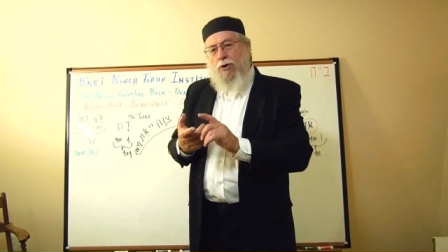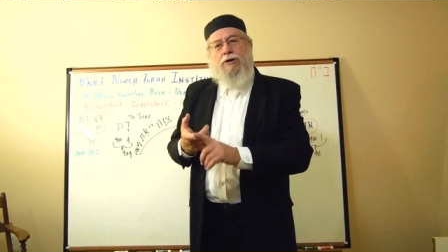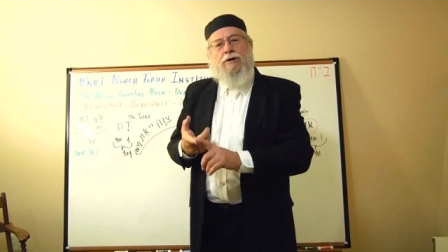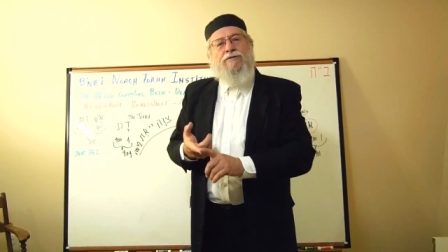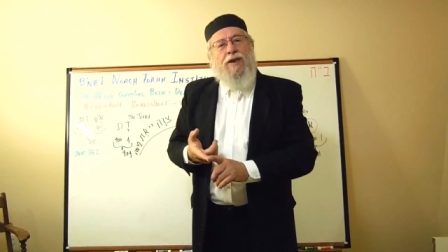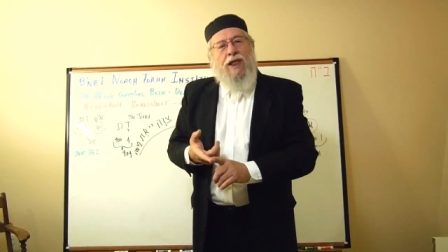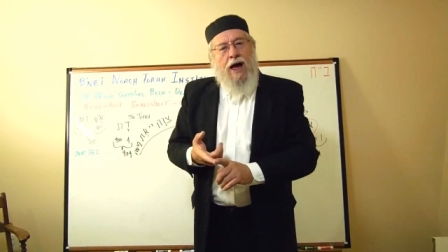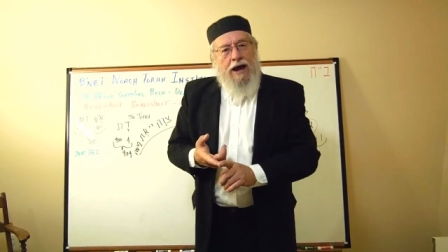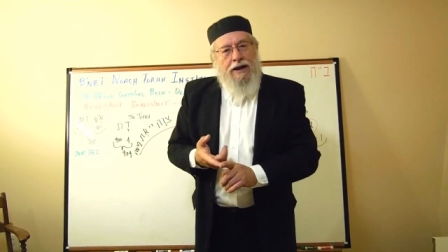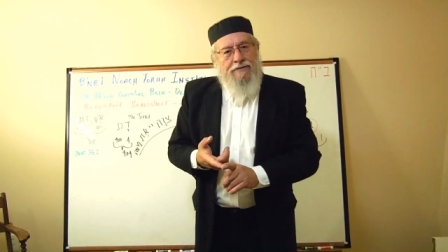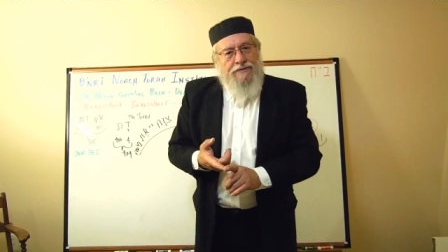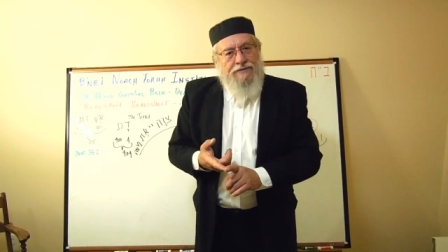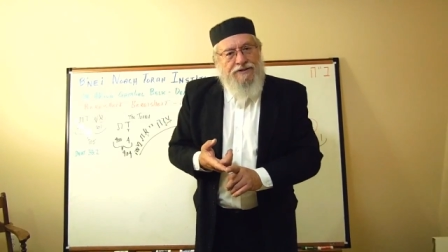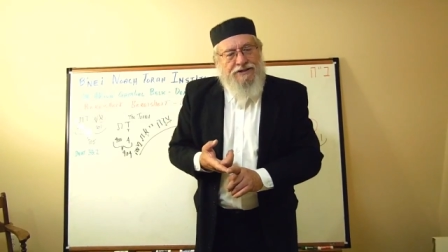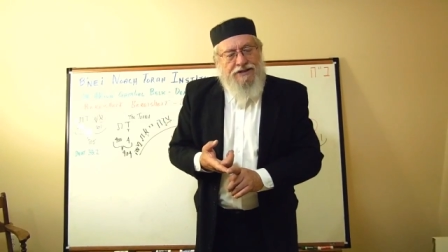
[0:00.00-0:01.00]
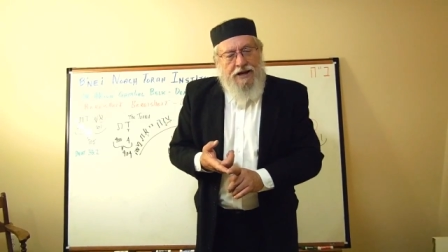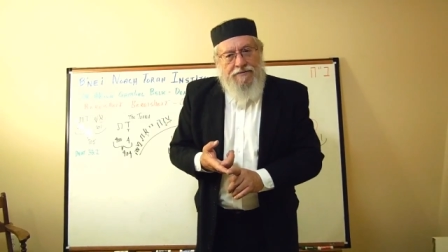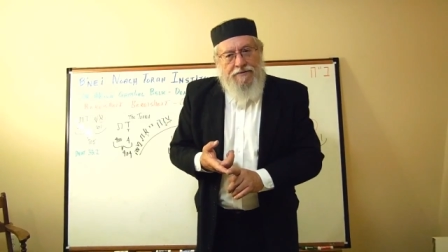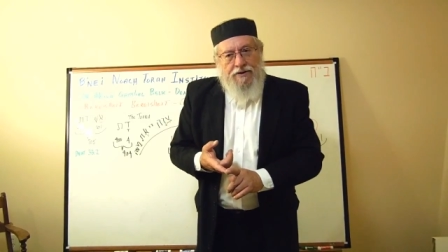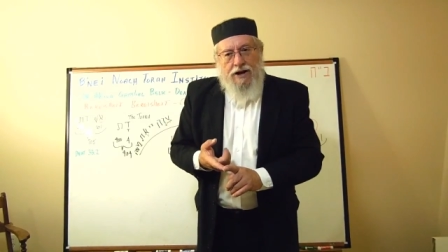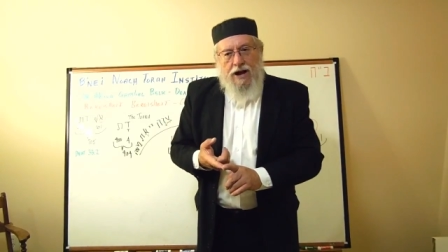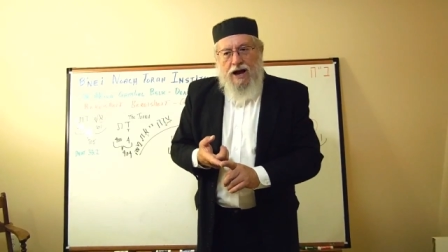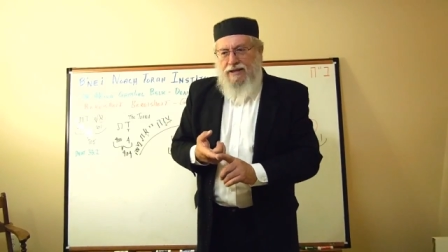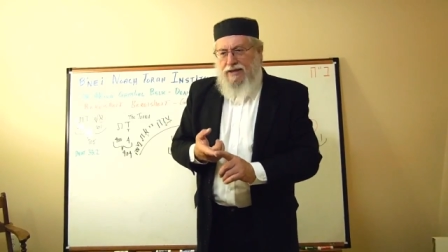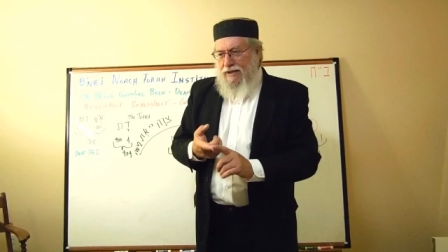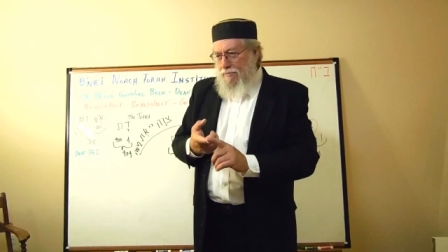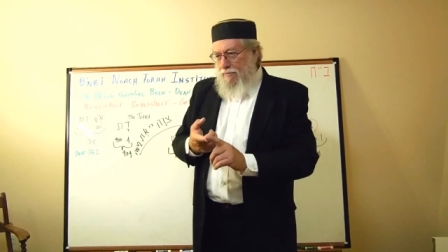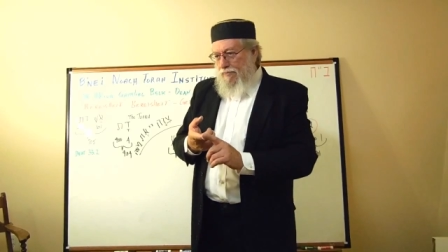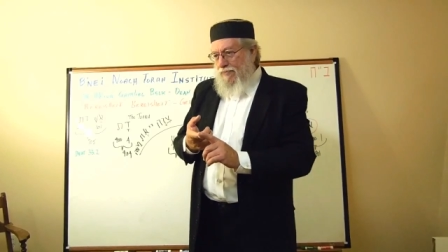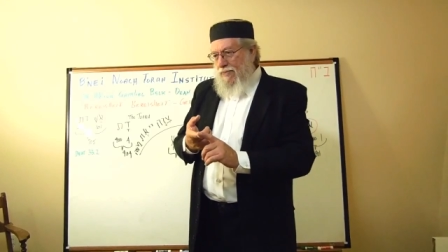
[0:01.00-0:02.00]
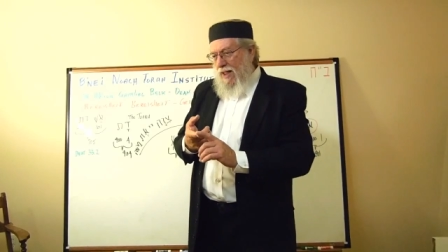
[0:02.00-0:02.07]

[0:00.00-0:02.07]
Book of Life, Sefer Chayim.